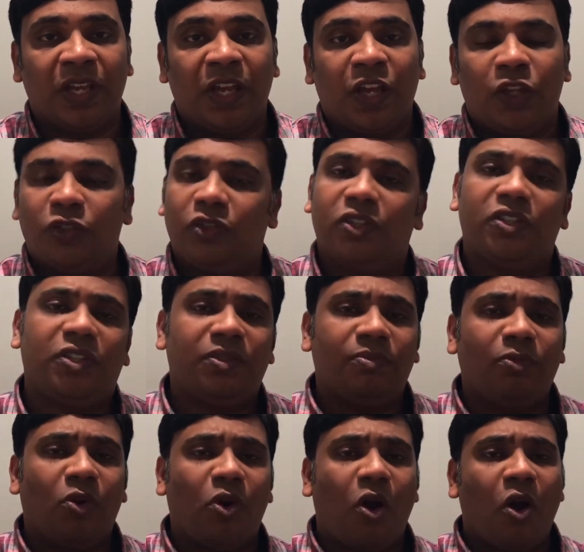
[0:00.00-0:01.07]
So this is
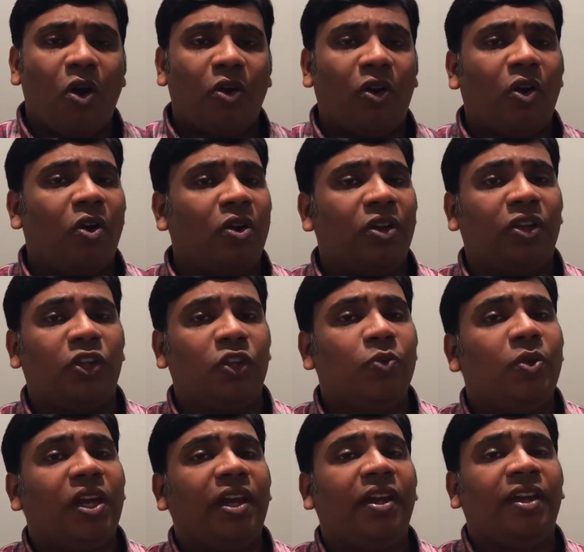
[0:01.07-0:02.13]
more on
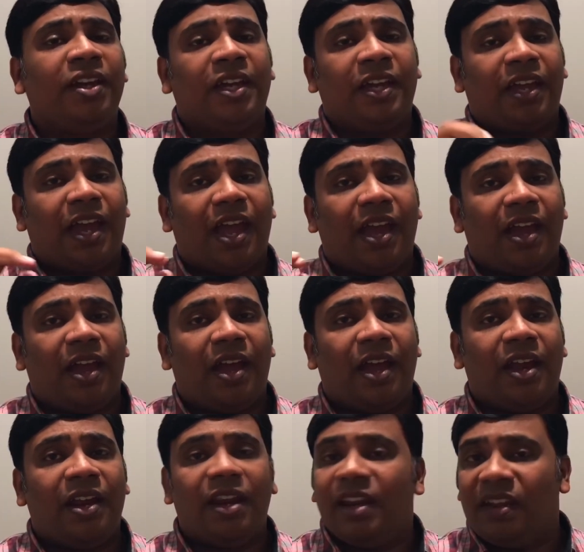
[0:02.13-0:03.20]
UK
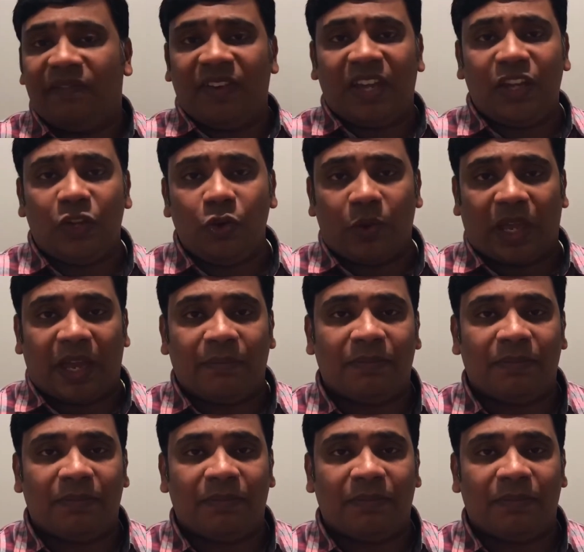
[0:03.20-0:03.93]
and living in UK.